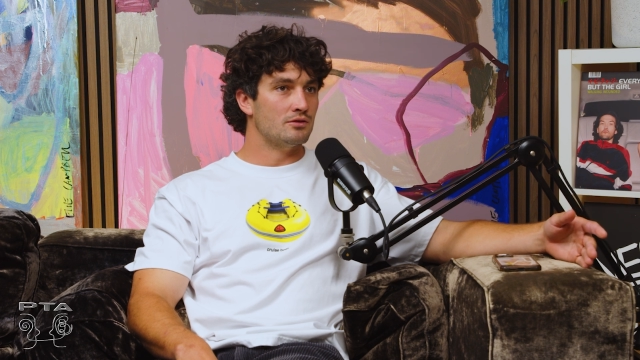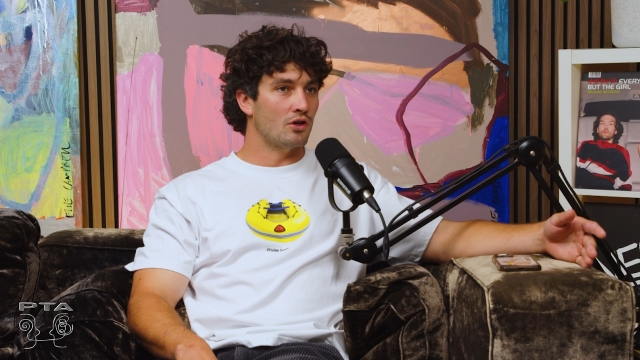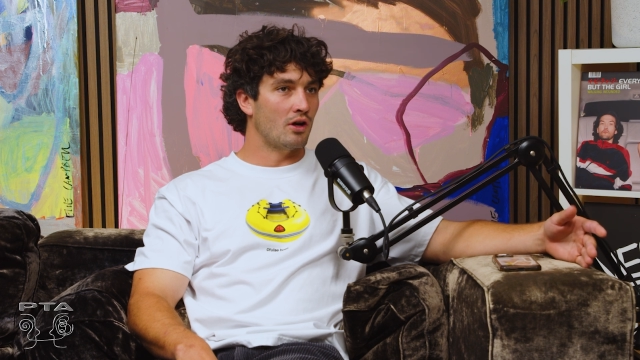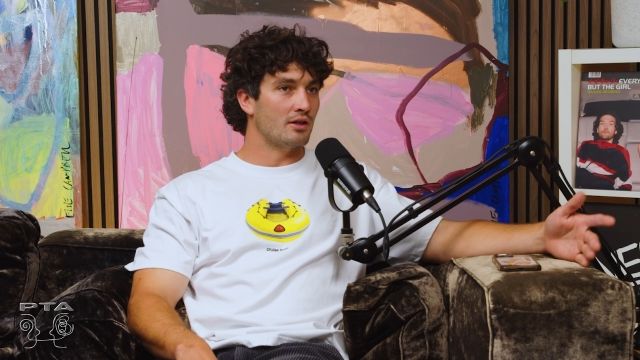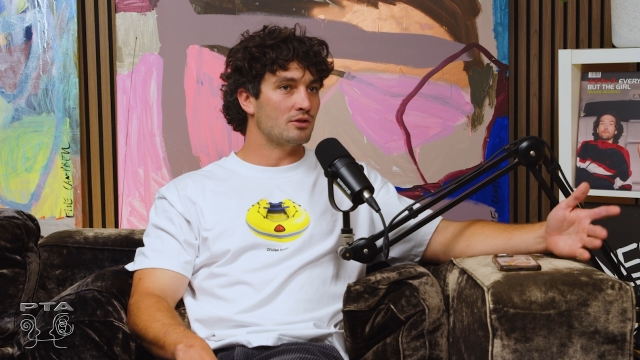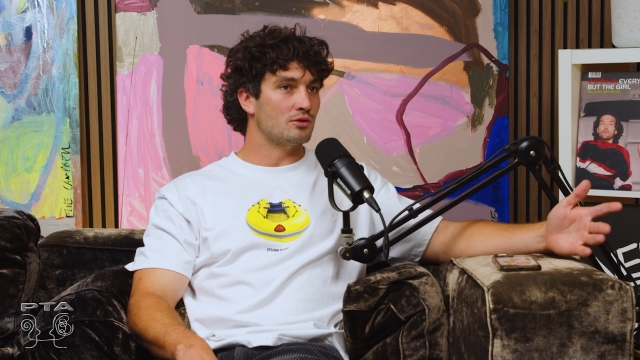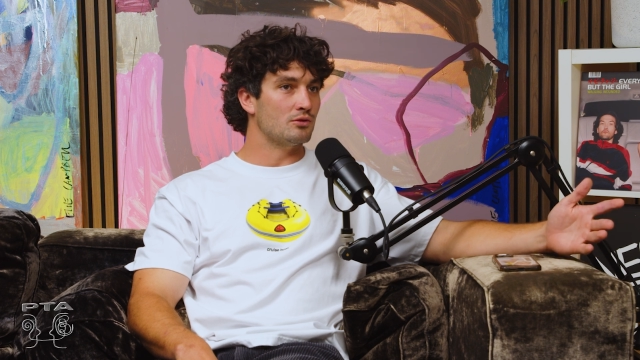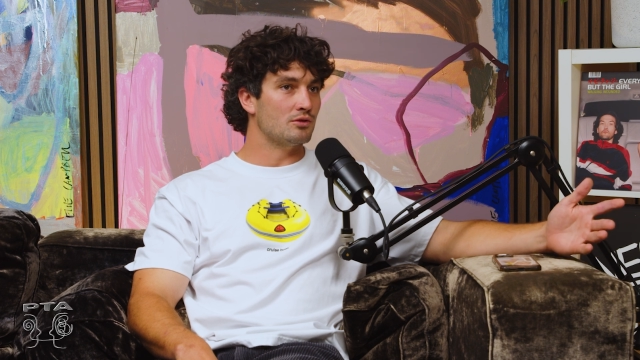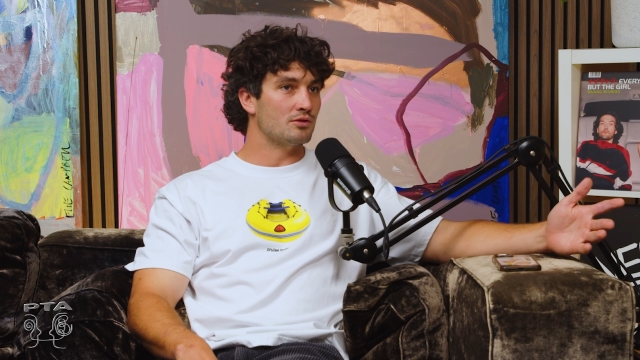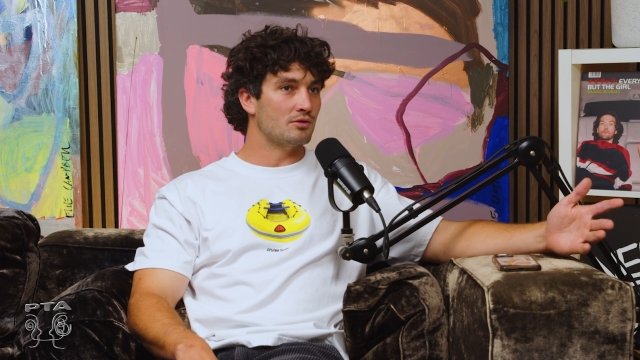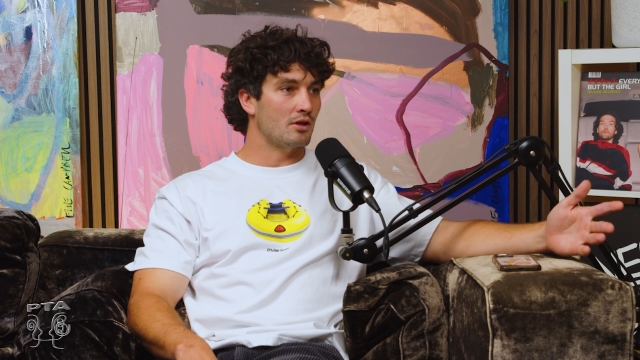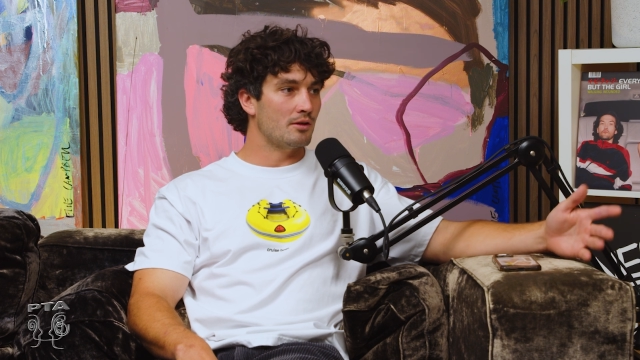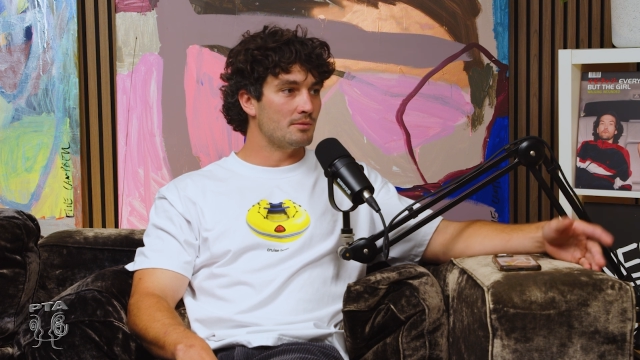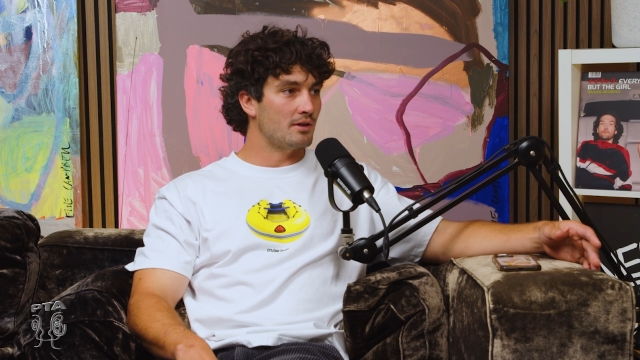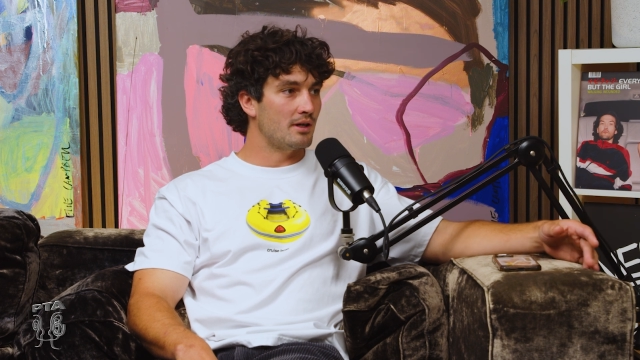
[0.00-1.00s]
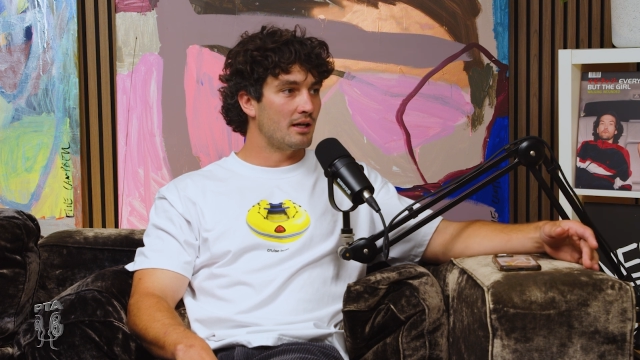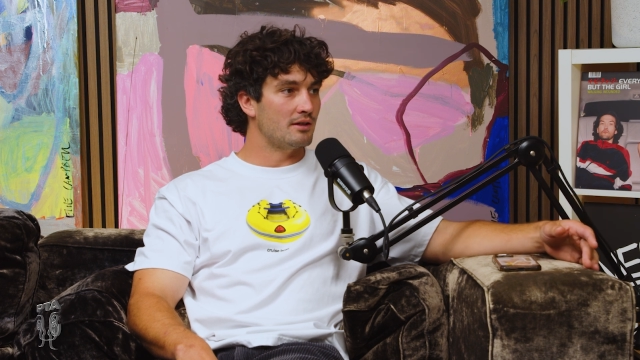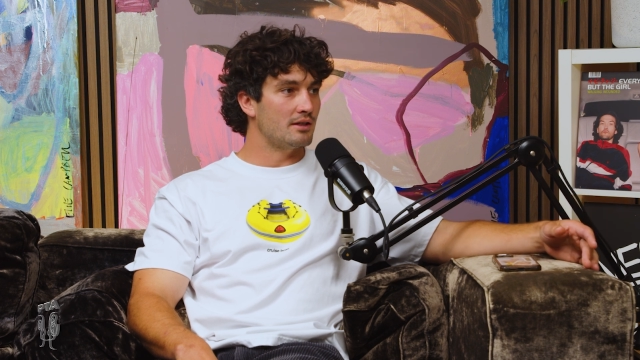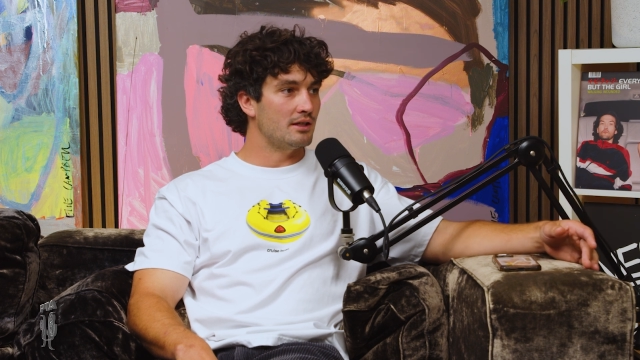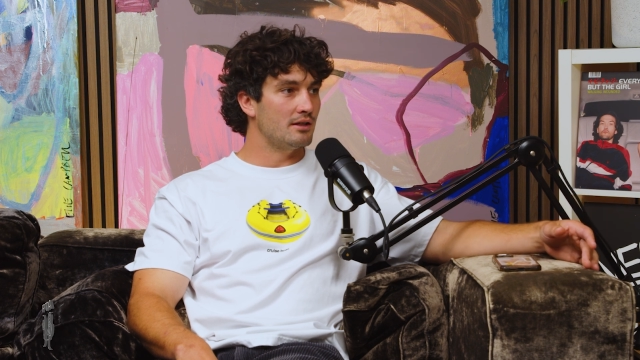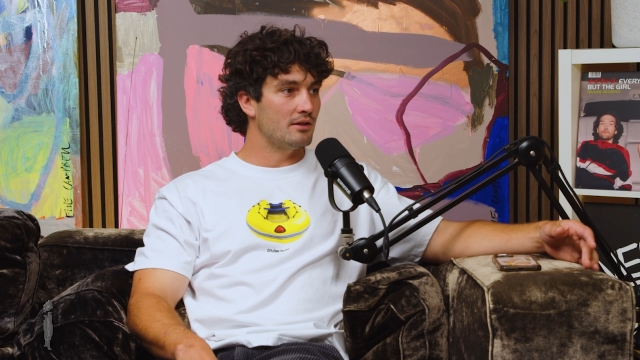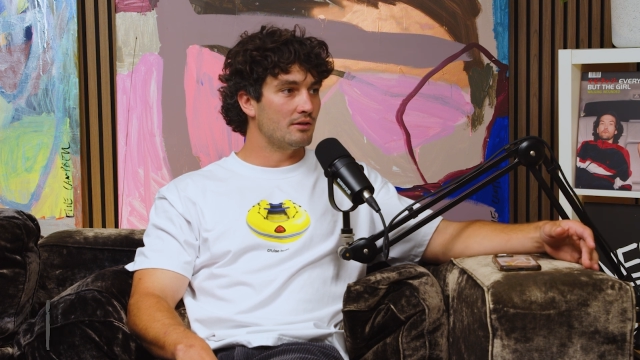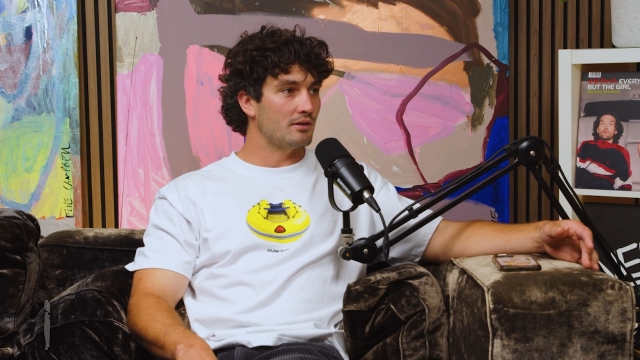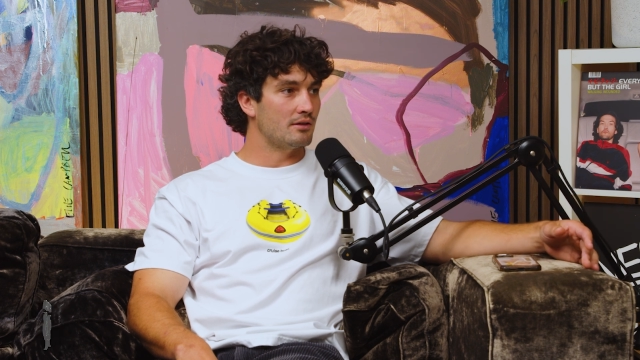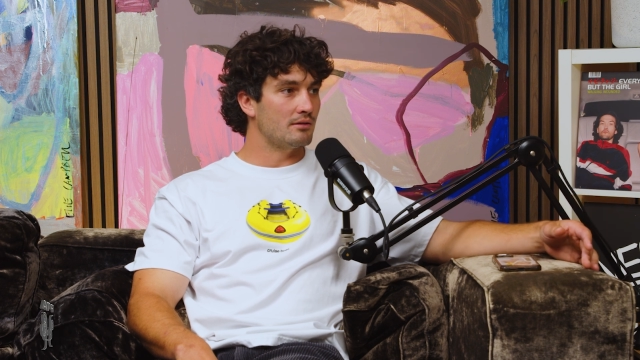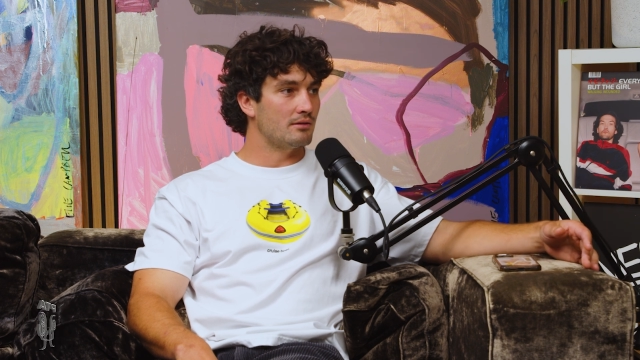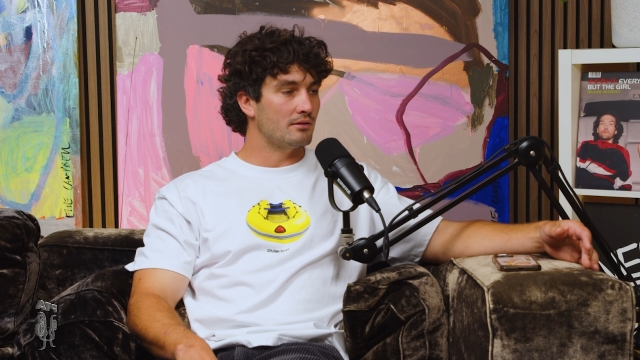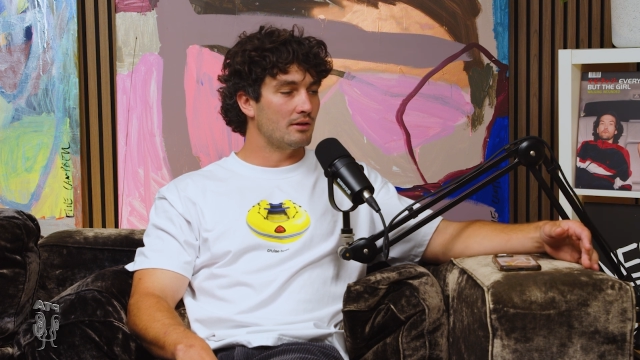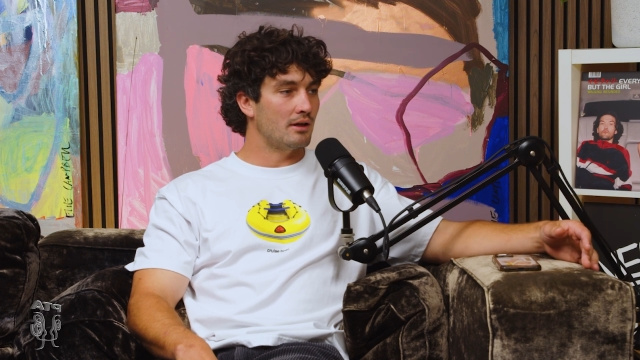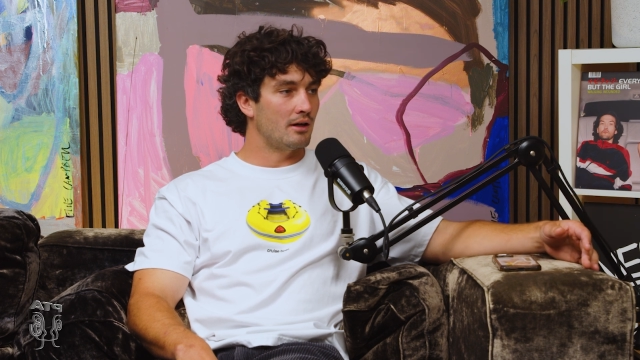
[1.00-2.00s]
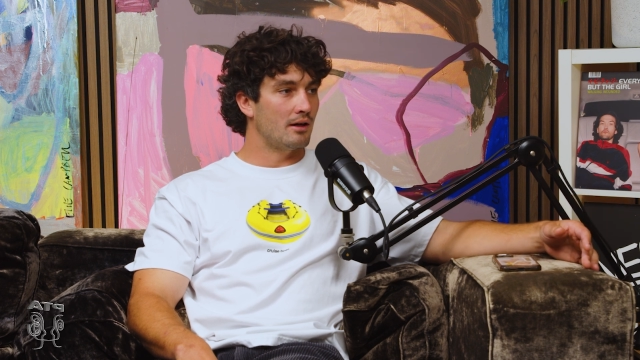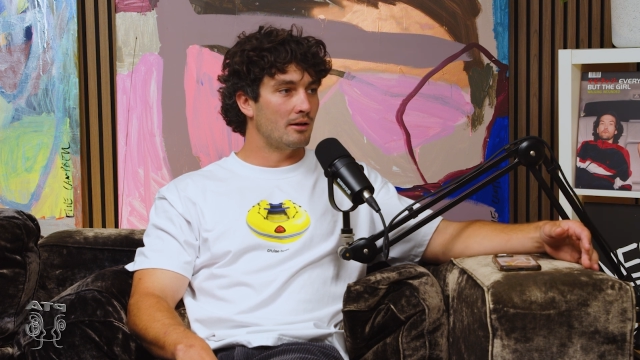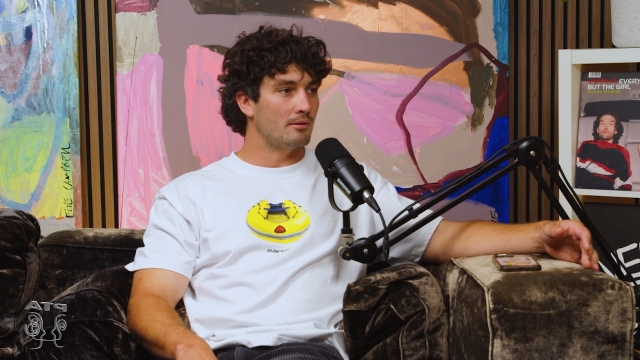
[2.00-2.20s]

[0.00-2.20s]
dinosaurs roamed around here, and